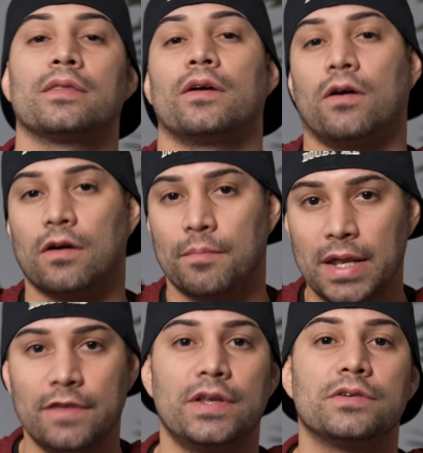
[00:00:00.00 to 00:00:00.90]
There are
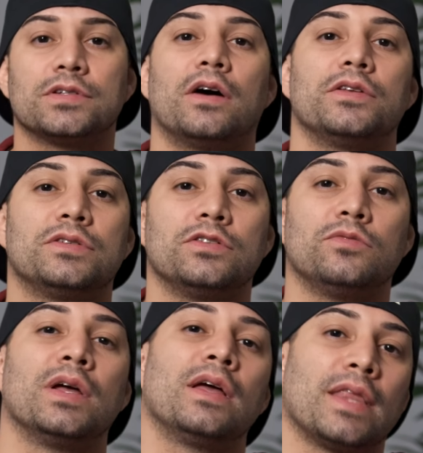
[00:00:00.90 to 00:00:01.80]
many videos on
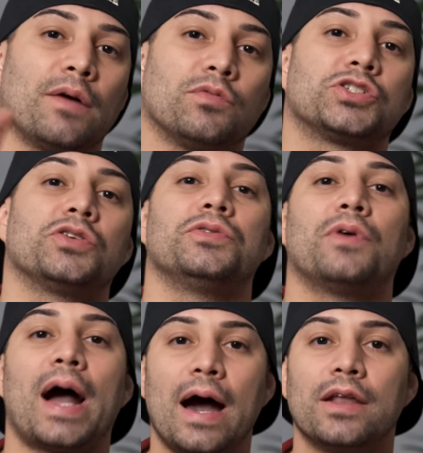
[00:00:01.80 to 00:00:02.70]
YouTube that will show you
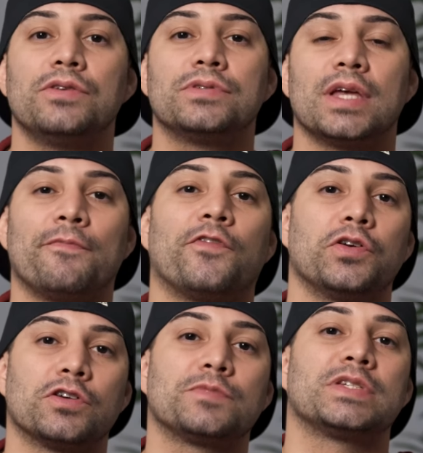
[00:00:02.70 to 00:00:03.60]
how to use them for
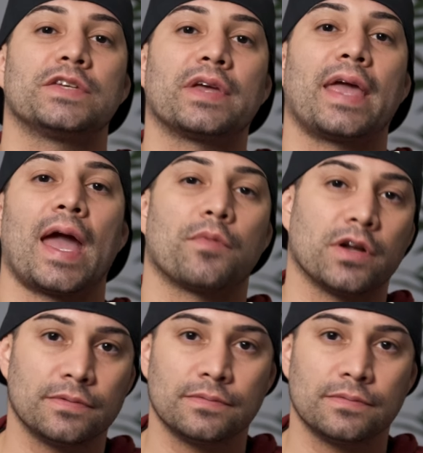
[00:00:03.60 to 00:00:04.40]
your specific camera.